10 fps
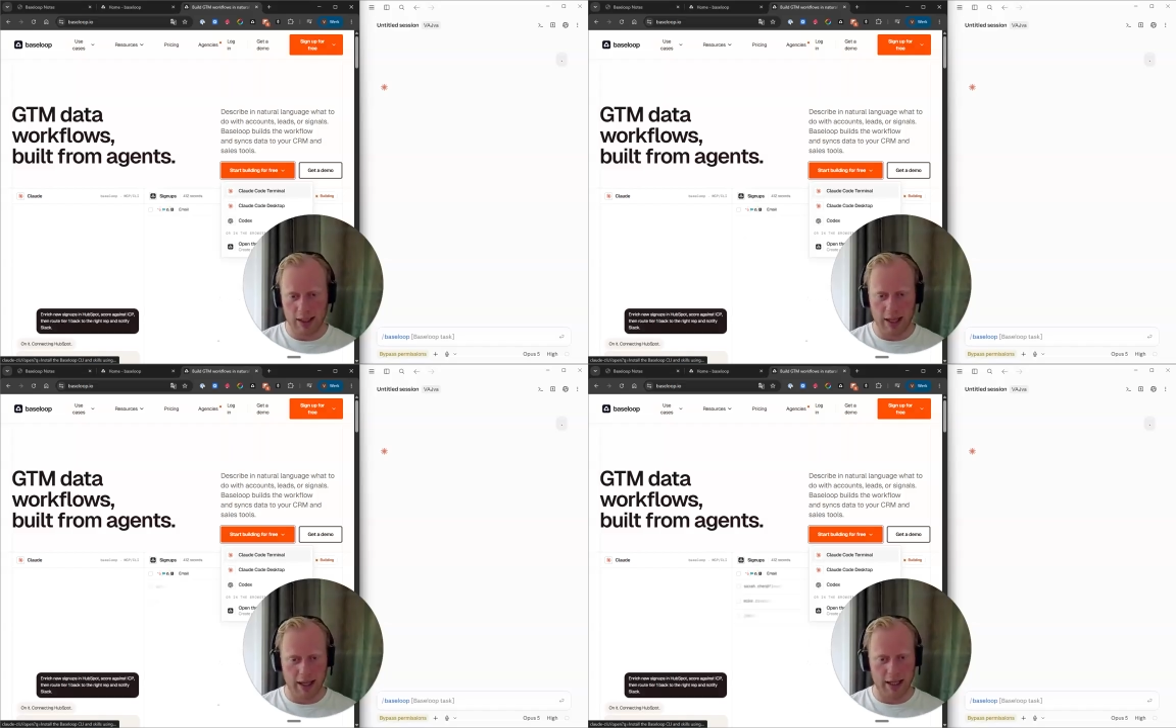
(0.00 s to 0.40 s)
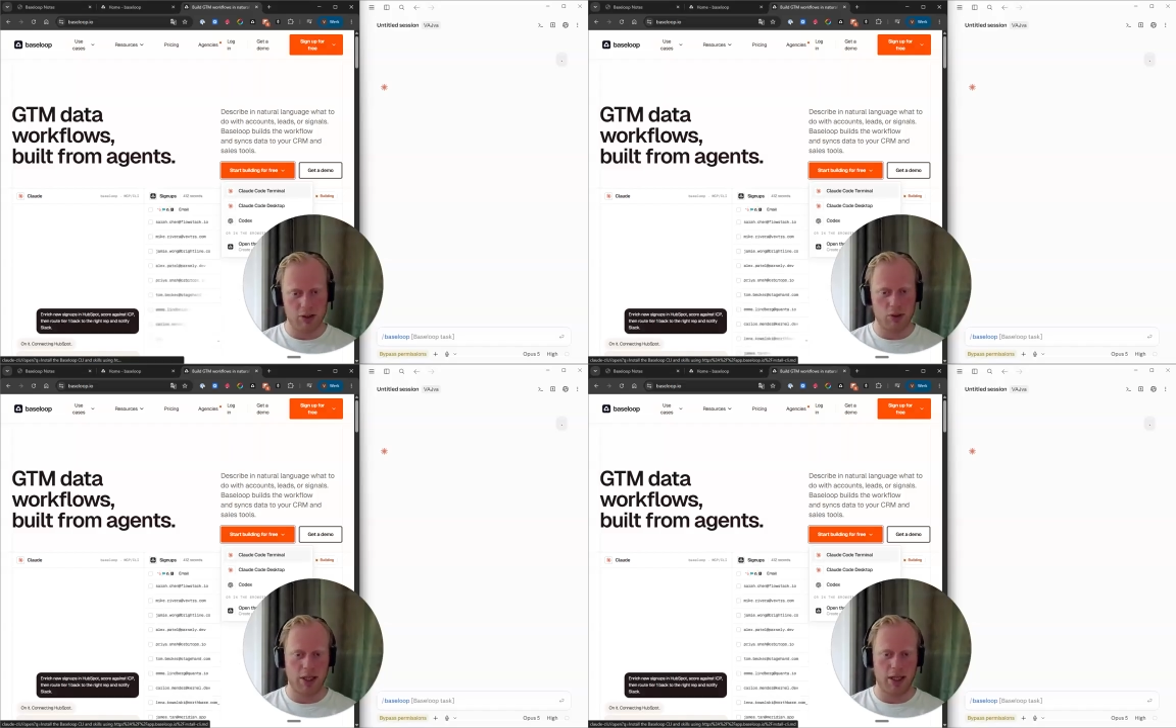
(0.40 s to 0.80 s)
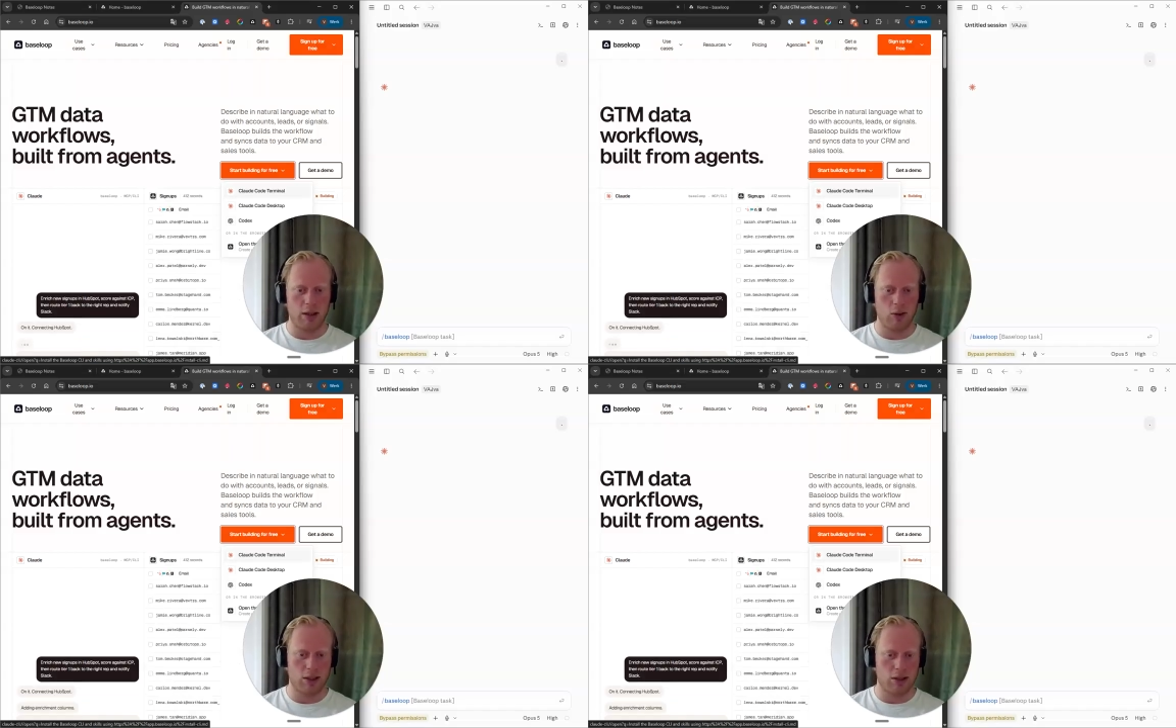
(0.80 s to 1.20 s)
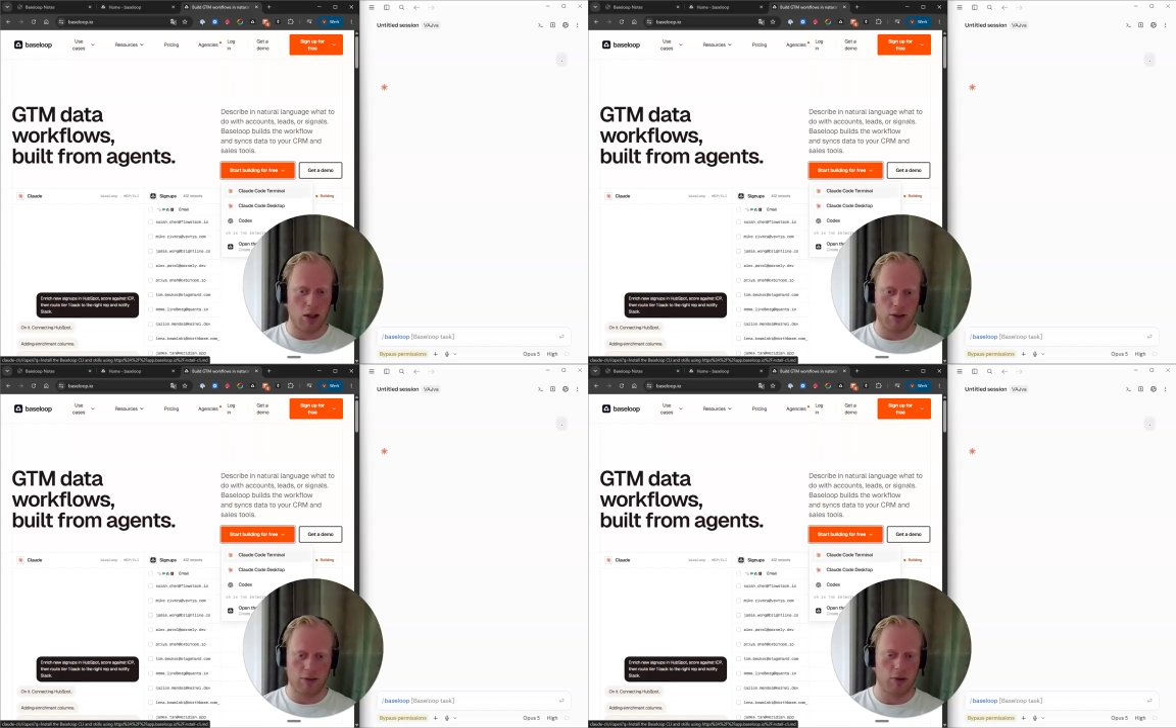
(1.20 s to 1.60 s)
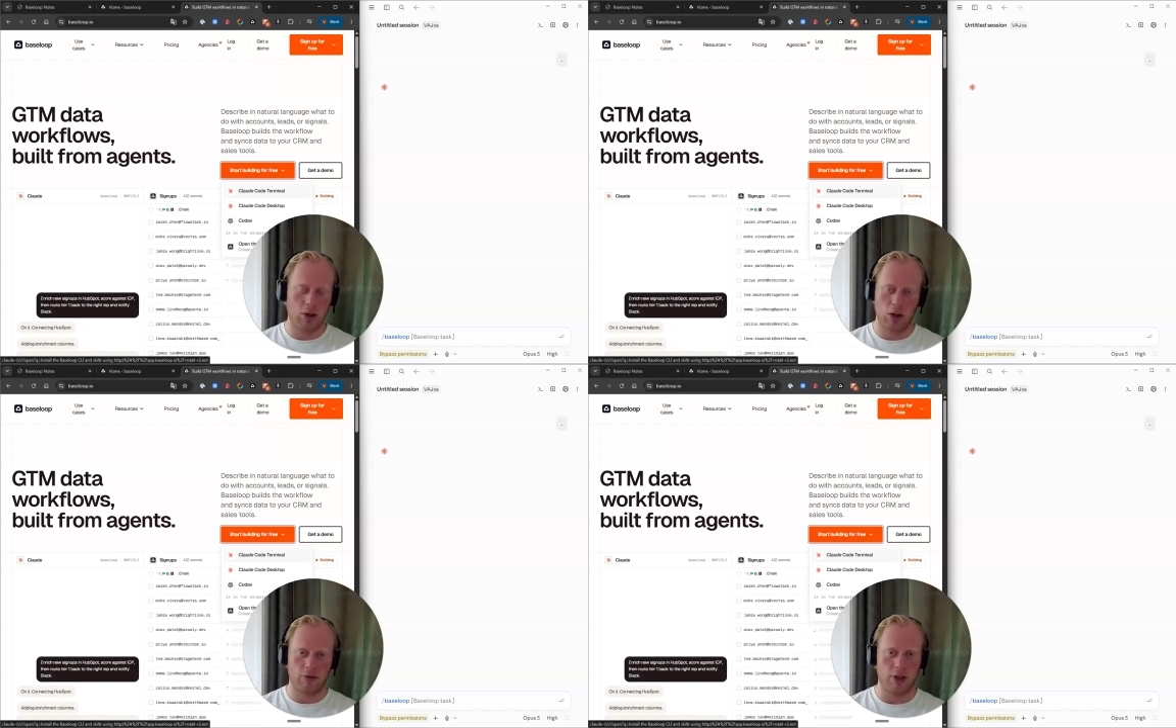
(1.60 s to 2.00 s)
and just say connect Claude
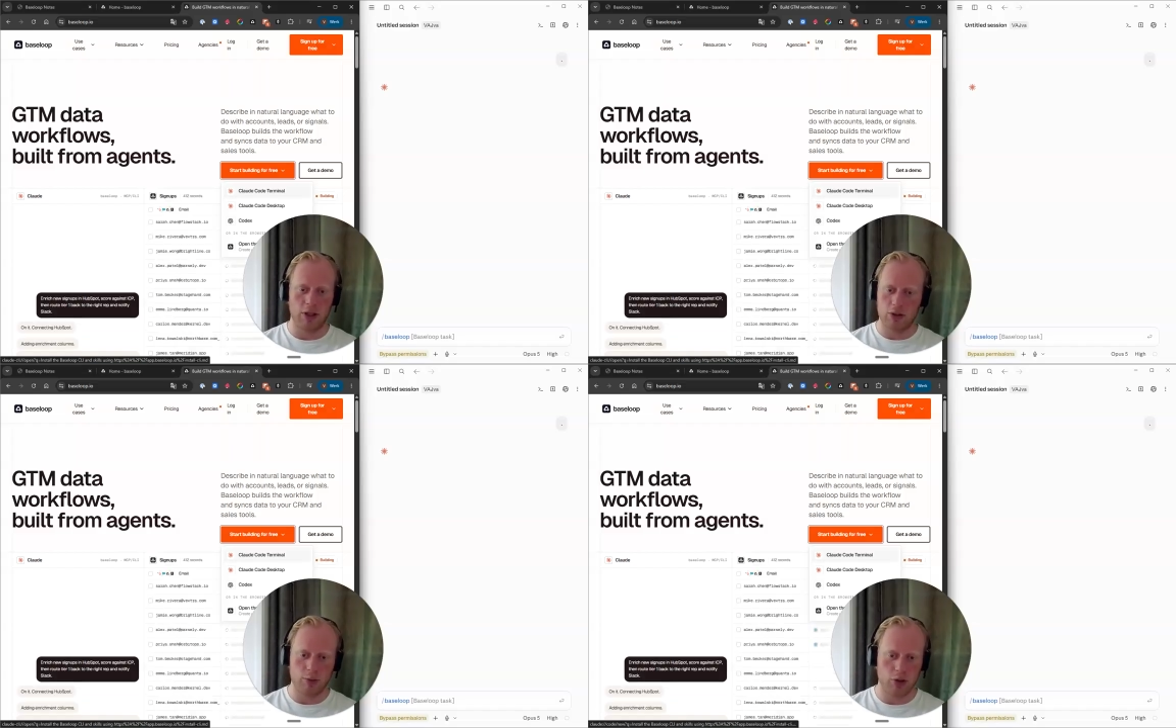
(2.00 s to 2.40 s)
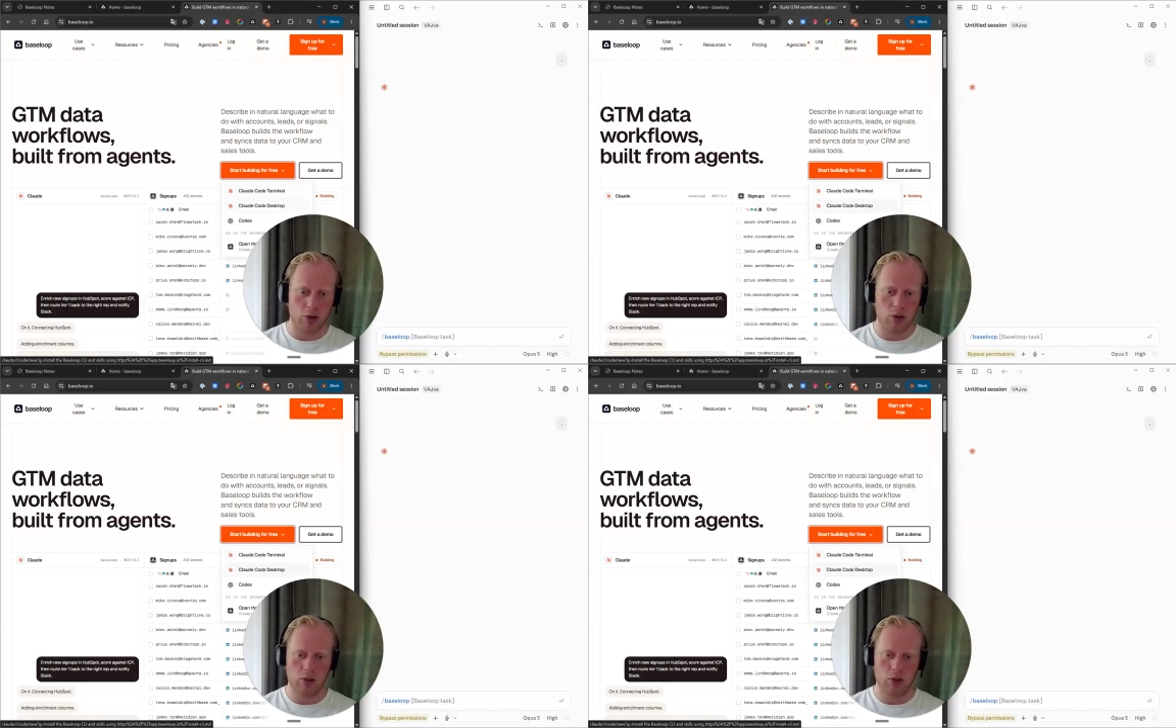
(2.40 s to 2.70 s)
Code via the terminal,